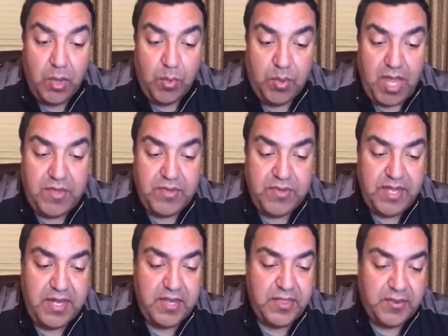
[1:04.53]
rather
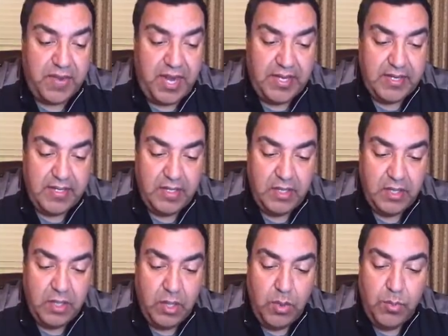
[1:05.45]
than a threat.
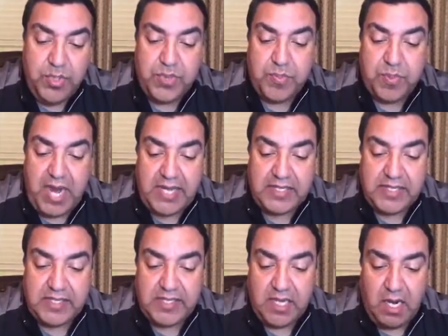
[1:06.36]
With
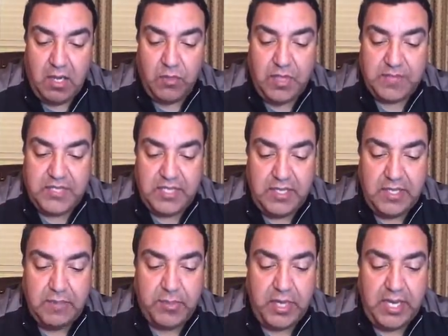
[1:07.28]
practice, our
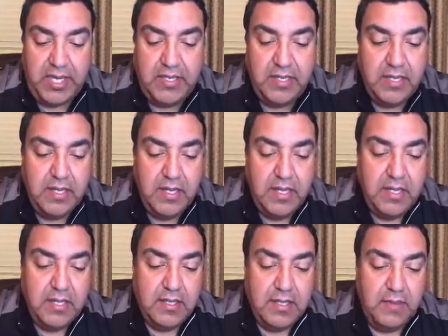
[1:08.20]
reptilian brain
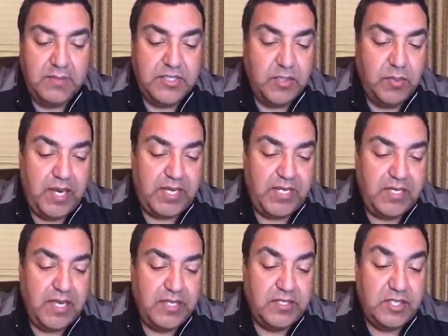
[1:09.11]
comes to
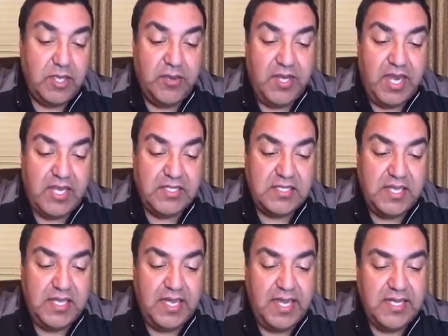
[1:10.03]
recognize
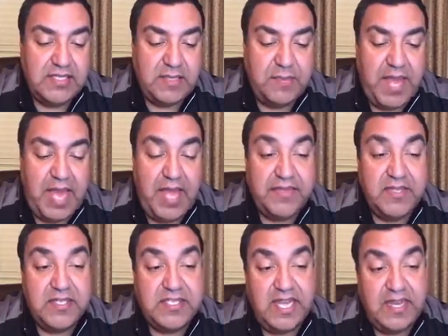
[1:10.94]
curiosity as a
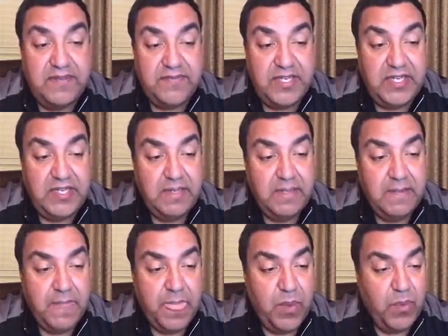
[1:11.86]
path to safety
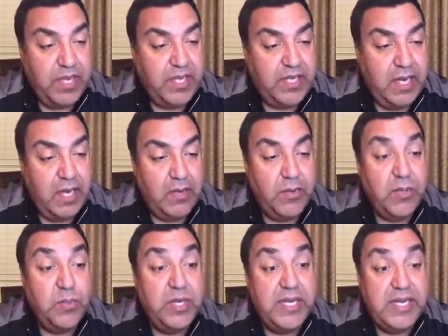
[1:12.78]
when
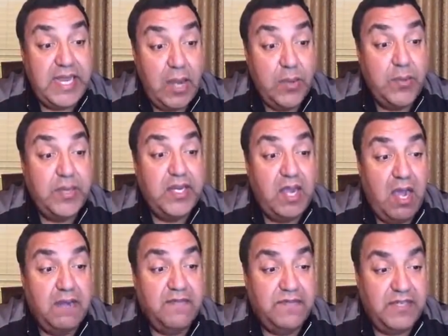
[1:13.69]
encountering
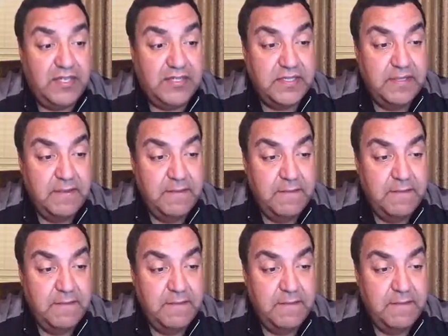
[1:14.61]
conflict.